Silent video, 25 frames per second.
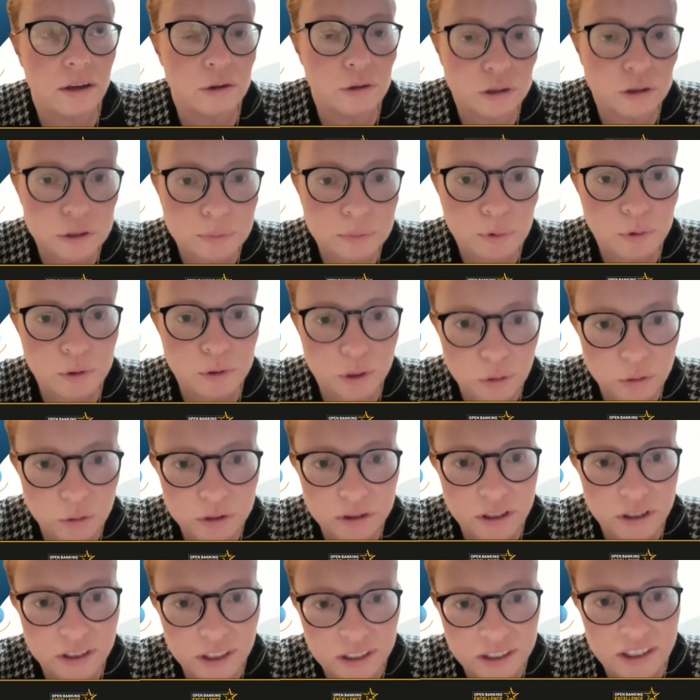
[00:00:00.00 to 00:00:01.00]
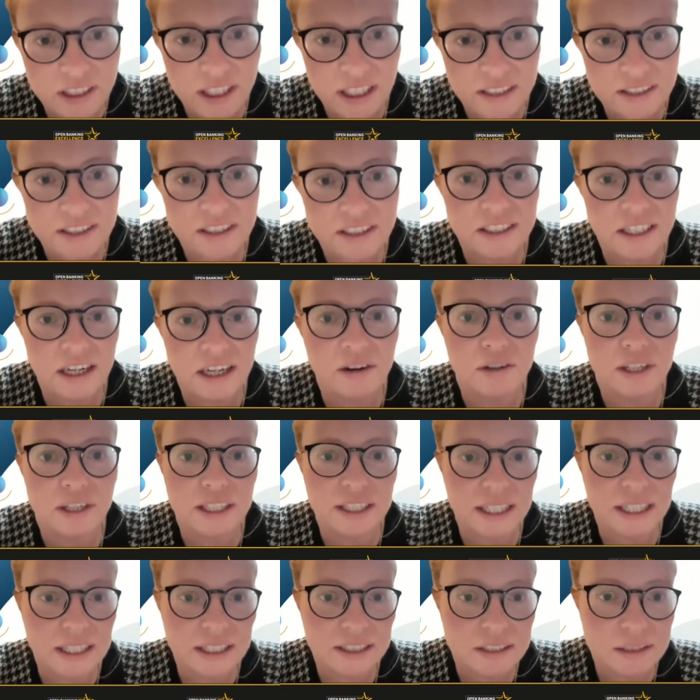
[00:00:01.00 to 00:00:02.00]
cross-border also doesn't
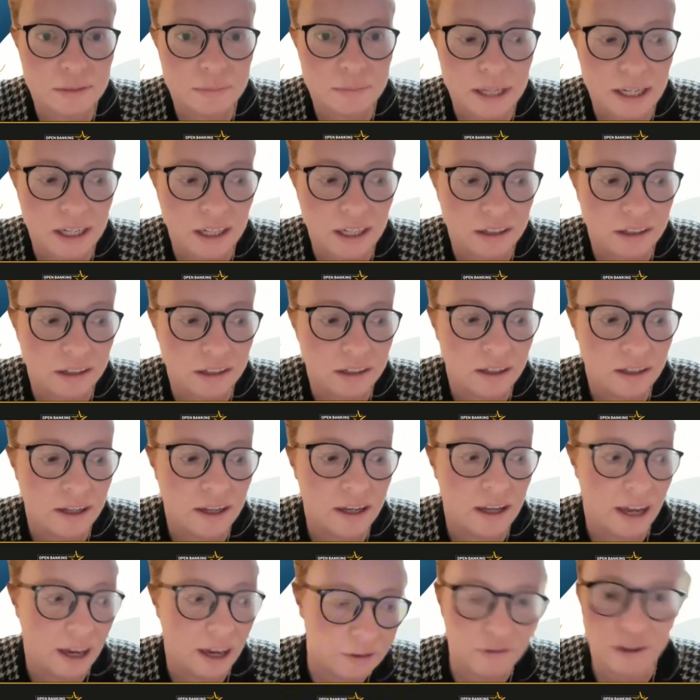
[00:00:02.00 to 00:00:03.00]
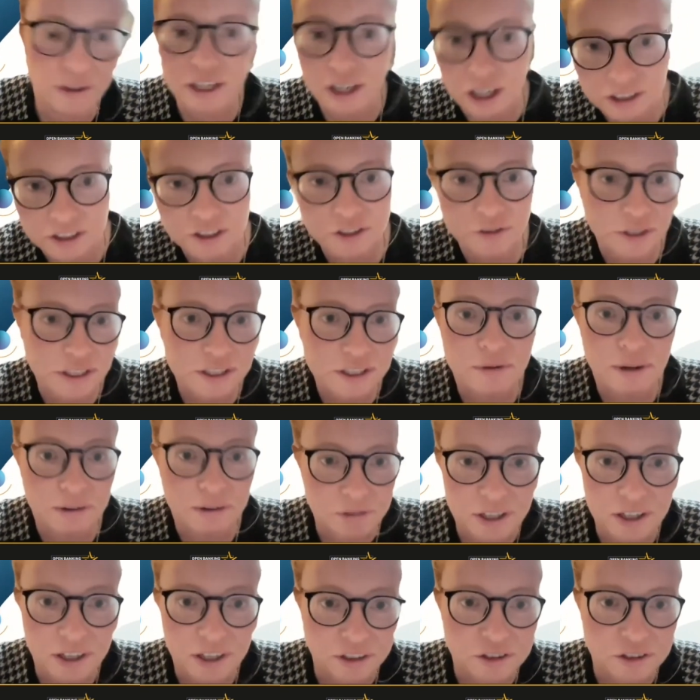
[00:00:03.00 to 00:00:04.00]
necessarily need to mean every country to
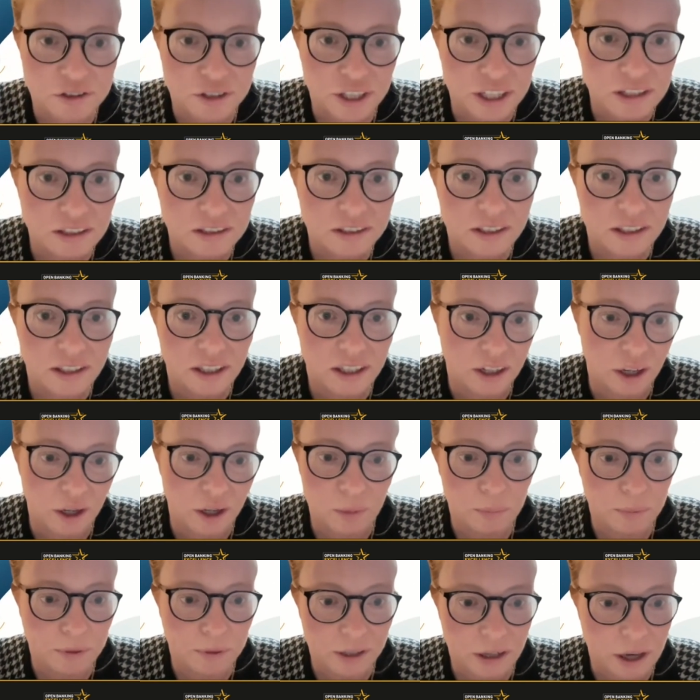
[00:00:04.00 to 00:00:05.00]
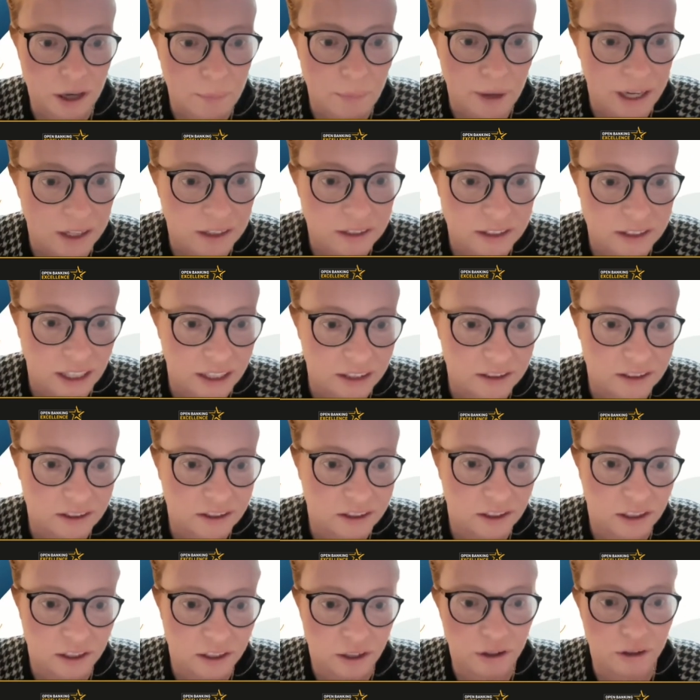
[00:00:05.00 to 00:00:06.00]
every country and opening up
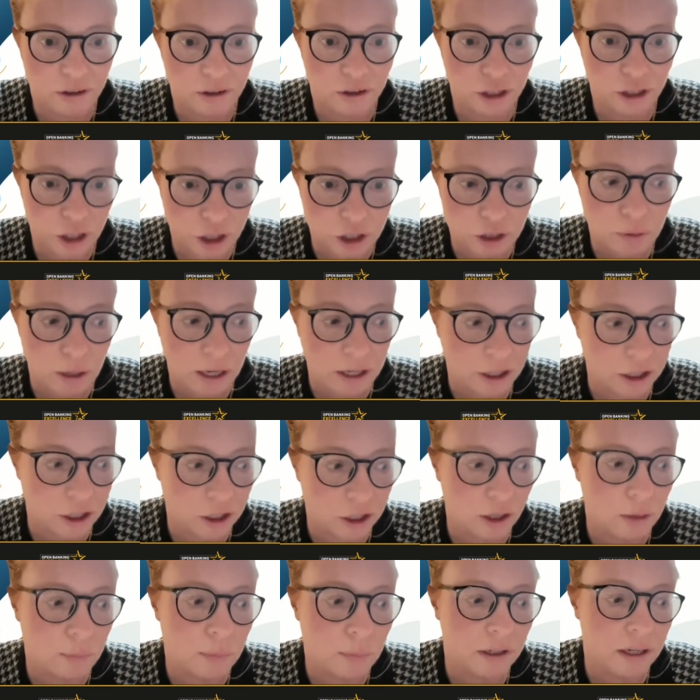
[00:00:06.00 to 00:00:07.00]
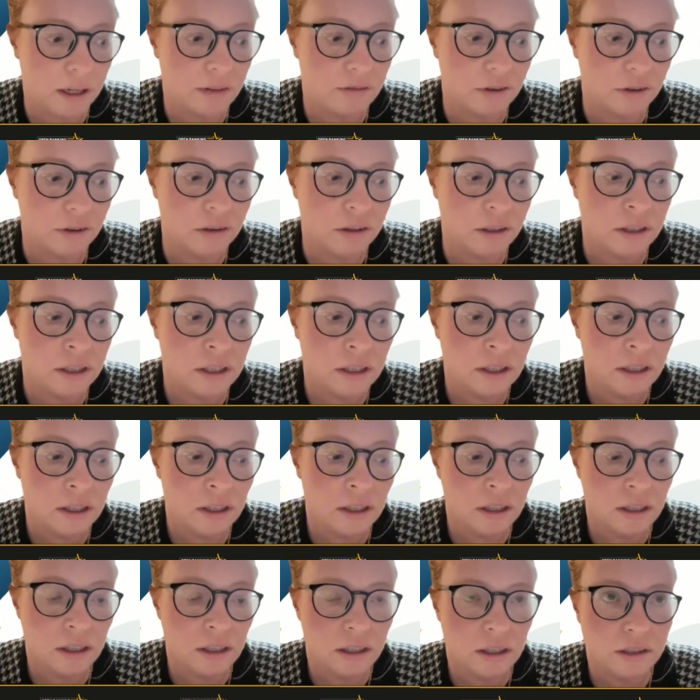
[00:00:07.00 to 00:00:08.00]
access, at a global level.
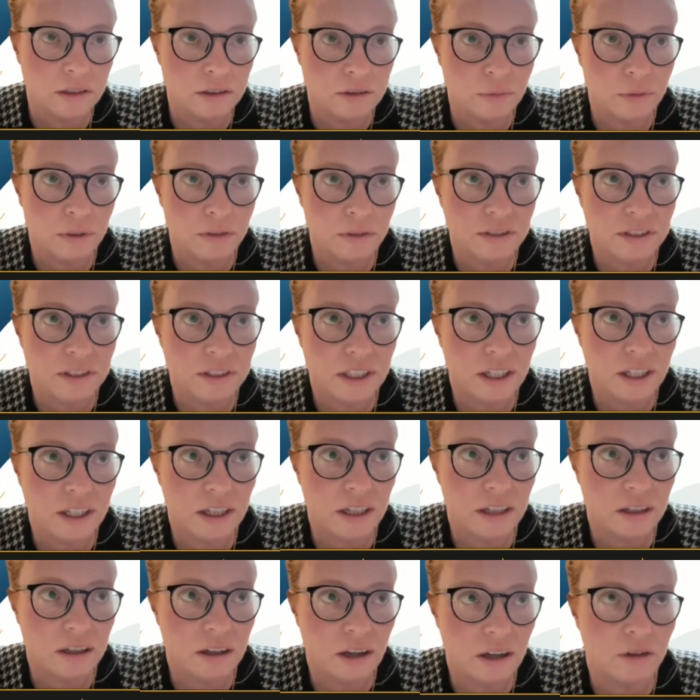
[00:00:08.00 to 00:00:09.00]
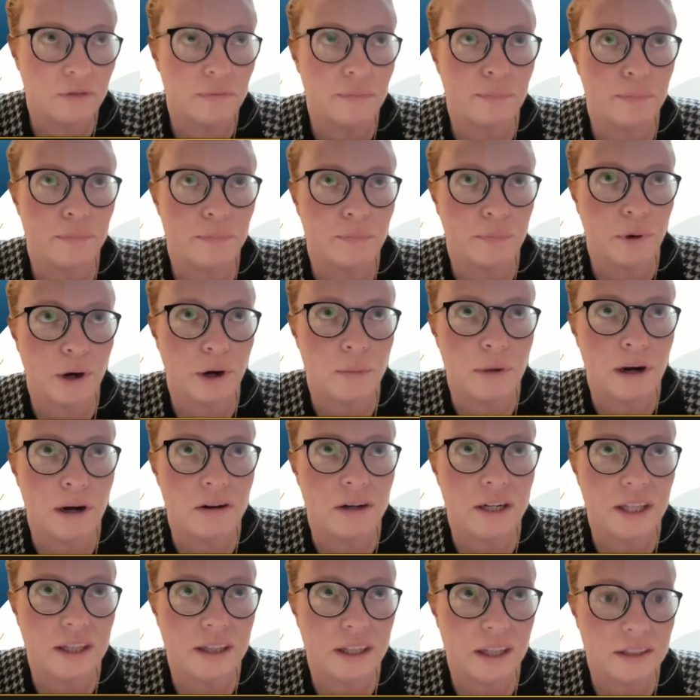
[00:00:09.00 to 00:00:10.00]
As we've seen kind of
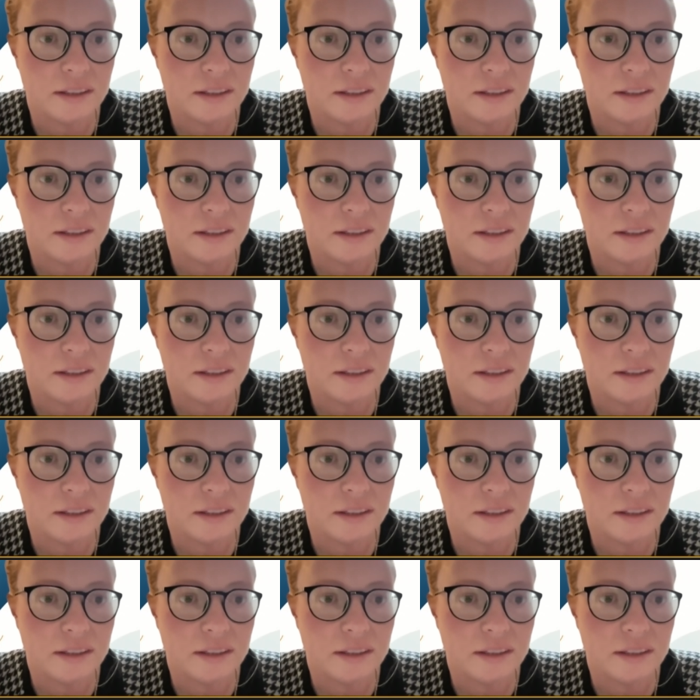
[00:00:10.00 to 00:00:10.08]
primarily in